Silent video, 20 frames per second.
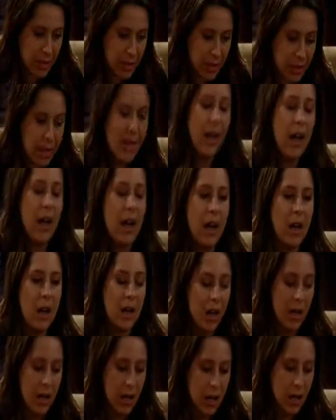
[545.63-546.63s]
Yeah.
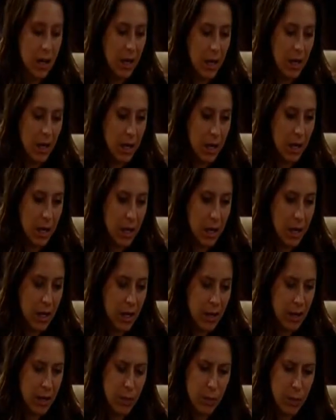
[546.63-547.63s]

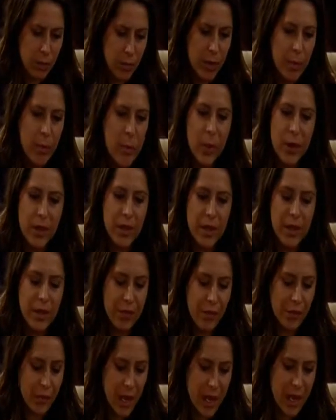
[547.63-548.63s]
Uh, way more than a
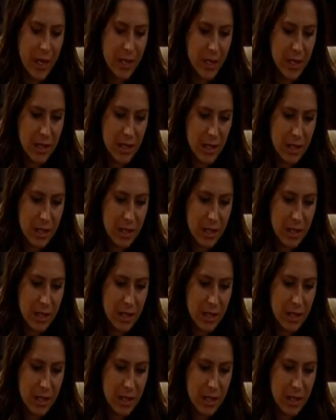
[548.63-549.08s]
friend.